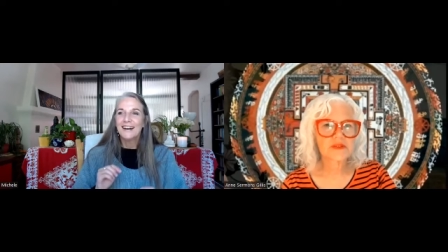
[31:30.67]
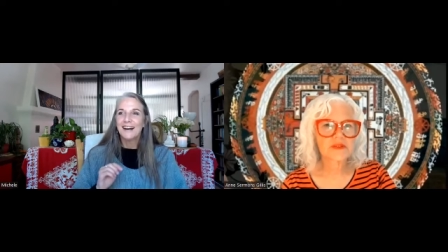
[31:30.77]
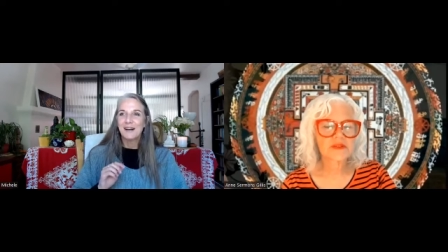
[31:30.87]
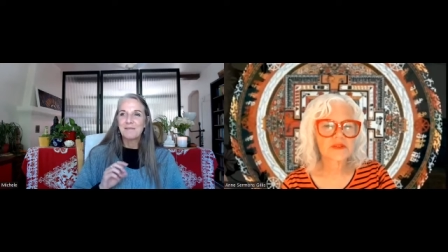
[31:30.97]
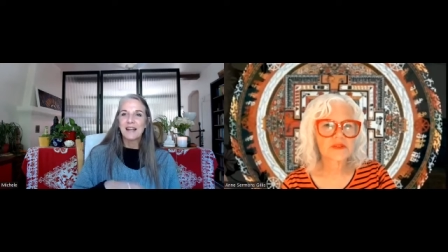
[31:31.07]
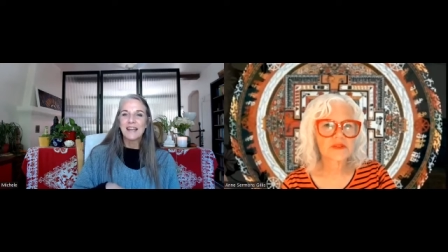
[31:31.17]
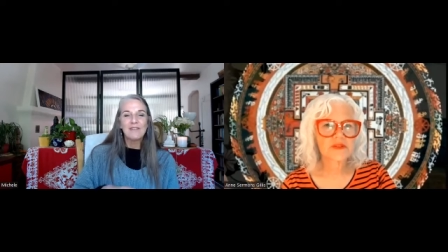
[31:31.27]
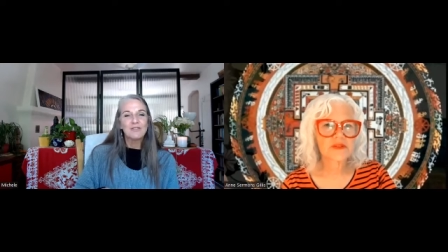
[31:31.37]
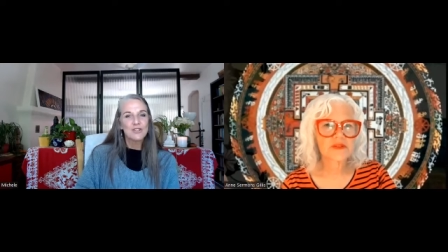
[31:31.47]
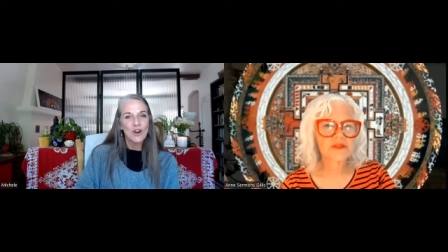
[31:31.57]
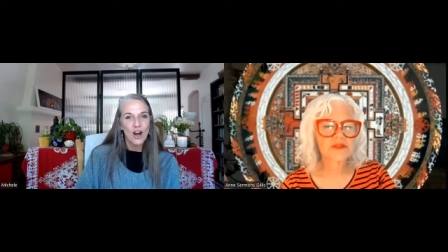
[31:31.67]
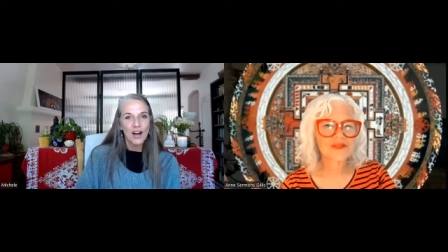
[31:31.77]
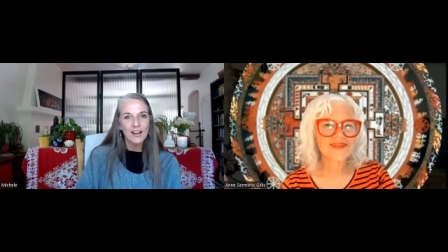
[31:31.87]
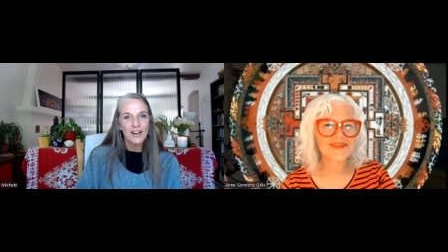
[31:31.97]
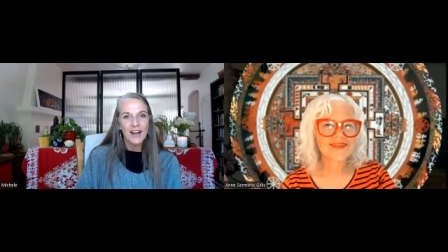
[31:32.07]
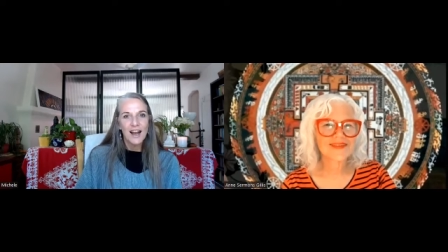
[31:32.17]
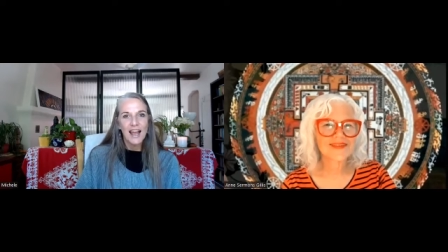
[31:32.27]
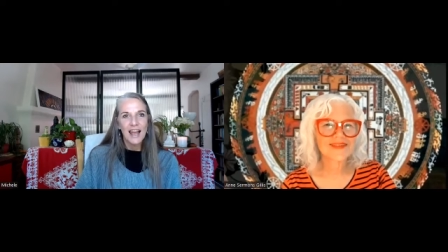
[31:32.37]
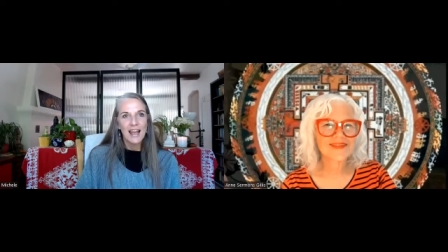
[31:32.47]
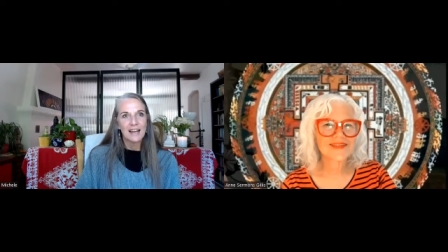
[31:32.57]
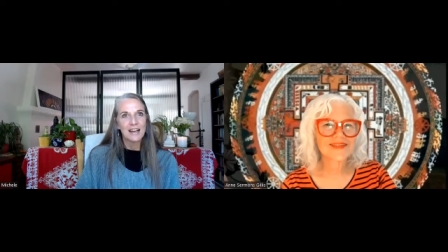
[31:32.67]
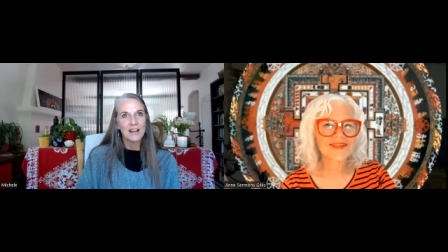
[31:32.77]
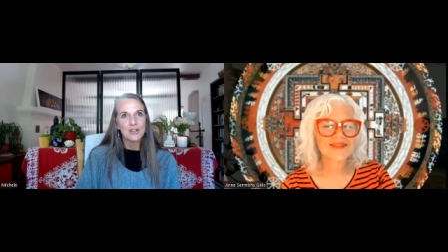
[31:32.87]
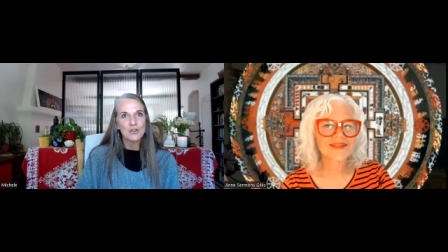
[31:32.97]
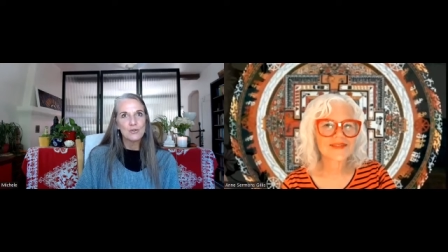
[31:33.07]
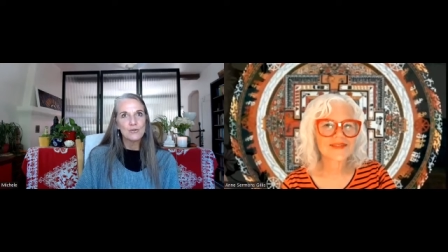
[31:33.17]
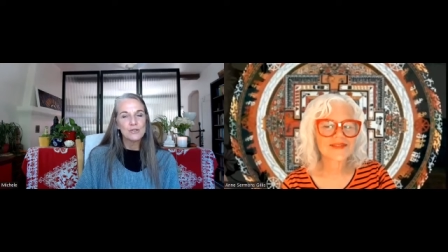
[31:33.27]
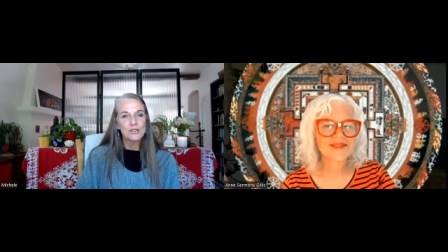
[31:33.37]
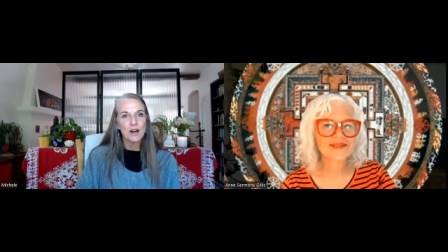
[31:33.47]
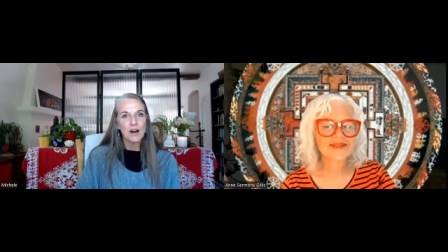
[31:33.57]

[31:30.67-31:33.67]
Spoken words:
I gave a talk and I used